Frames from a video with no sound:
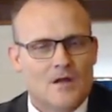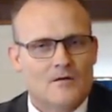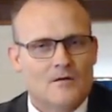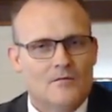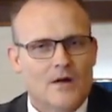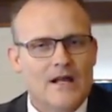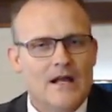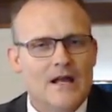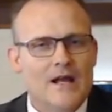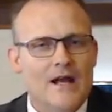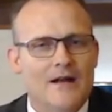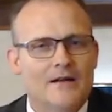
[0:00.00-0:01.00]
But he
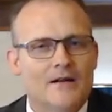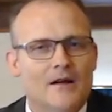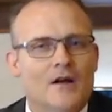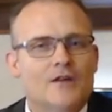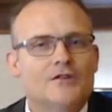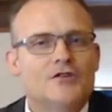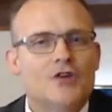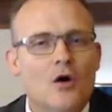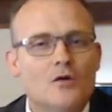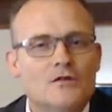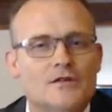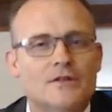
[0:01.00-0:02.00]
had
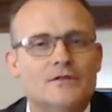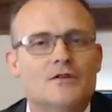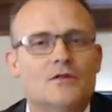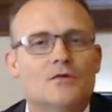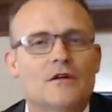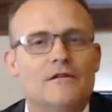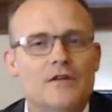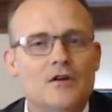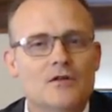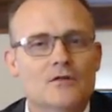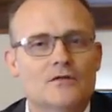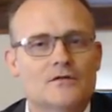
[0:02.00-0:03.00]
chosen to
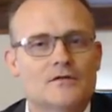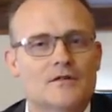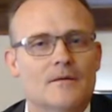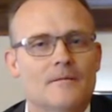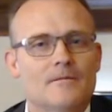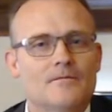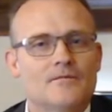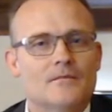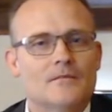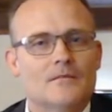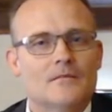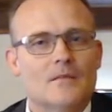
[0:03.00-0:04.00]
refuse
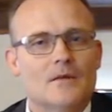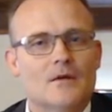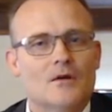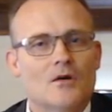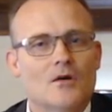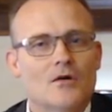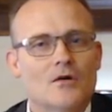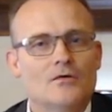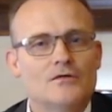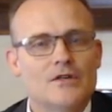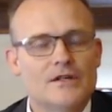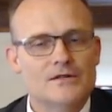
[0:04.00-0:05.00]
who
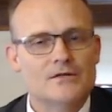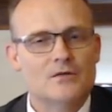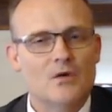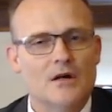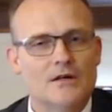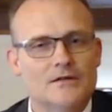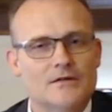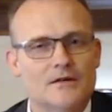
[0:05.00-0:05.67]
Jesus was.